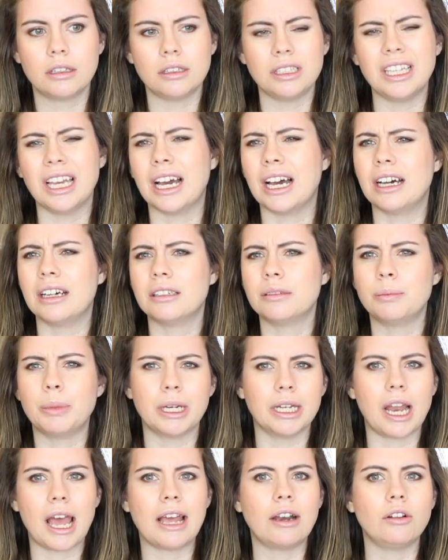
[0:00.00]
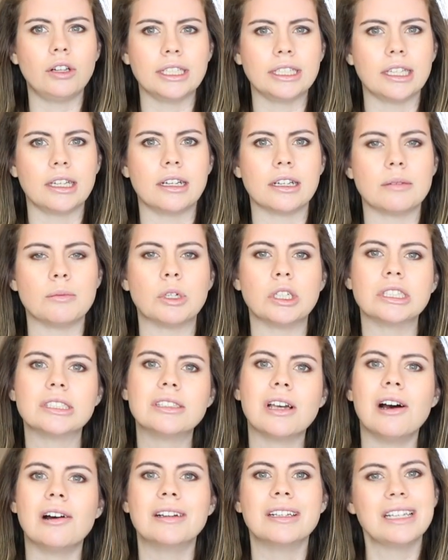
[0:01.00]
Yeah, but I don't like that anymore.
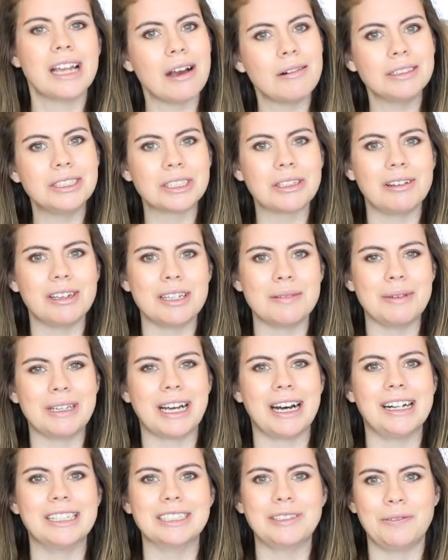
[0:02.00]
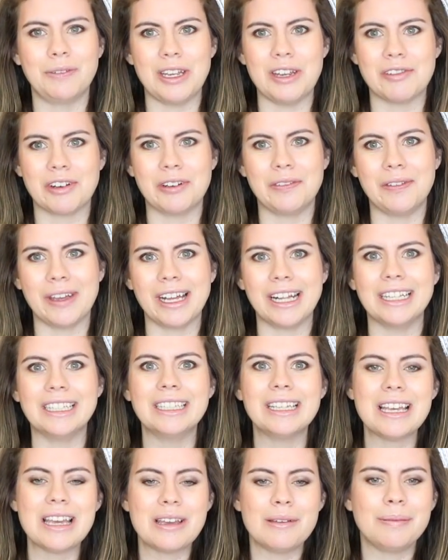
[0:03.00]
So now it's going to be called Fave or
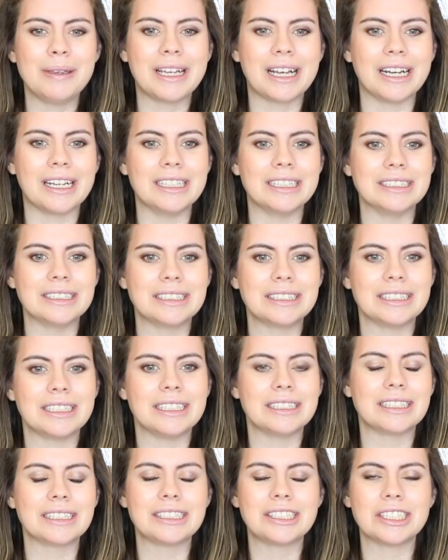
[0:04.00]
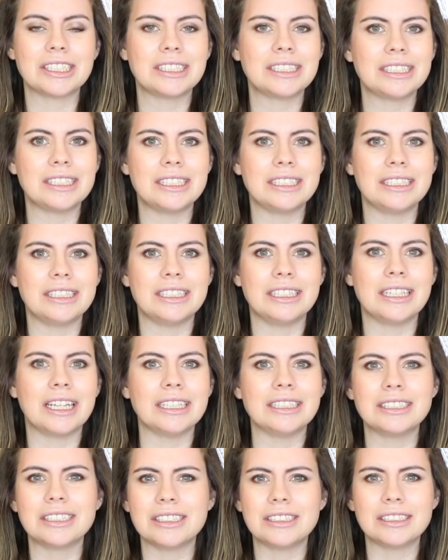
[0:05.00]
Fail because it's just
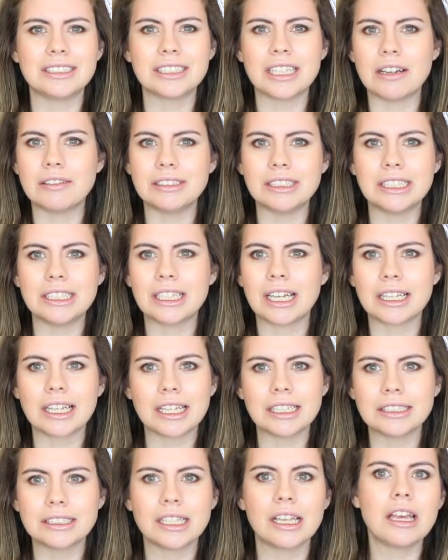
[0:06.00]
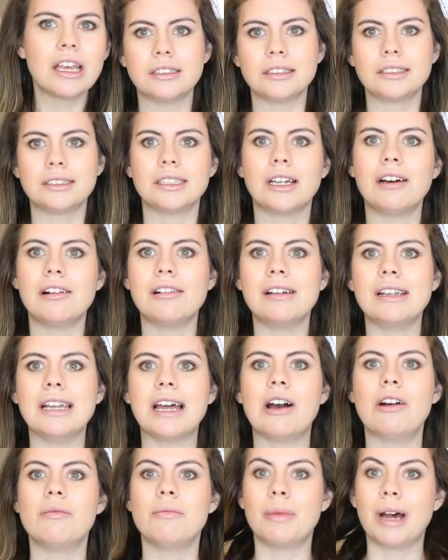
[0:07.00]
nicer sounding, I guess. So
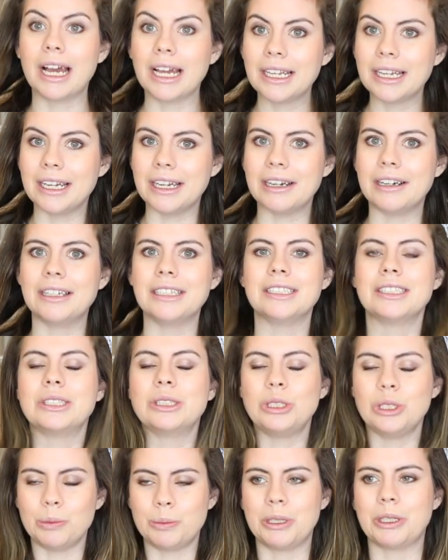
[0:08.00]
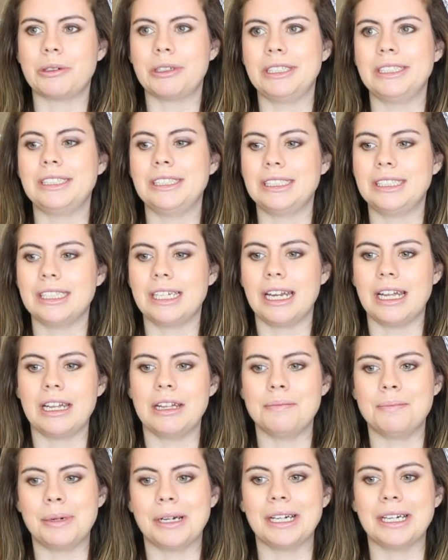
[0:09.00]
now my hair is super greasy
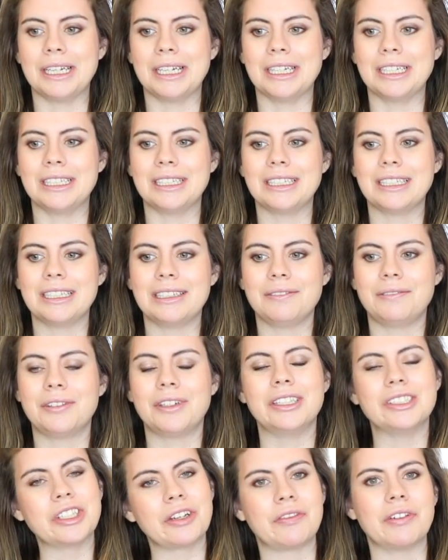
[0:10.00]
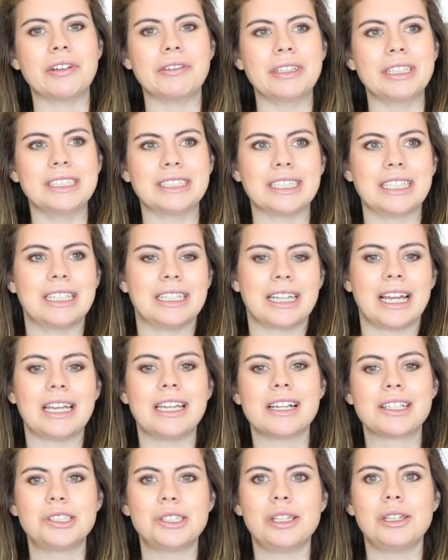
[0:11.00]
today, but for a different reason. I
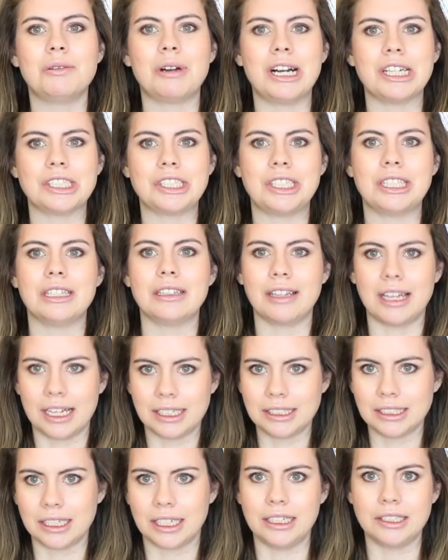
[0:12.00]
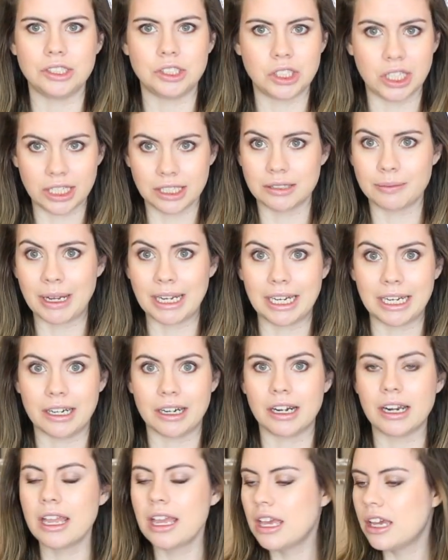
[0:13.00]
actually washed it last night, straightened my
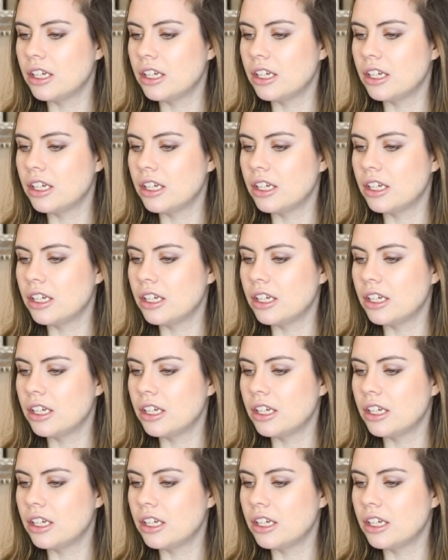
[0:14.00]
hair,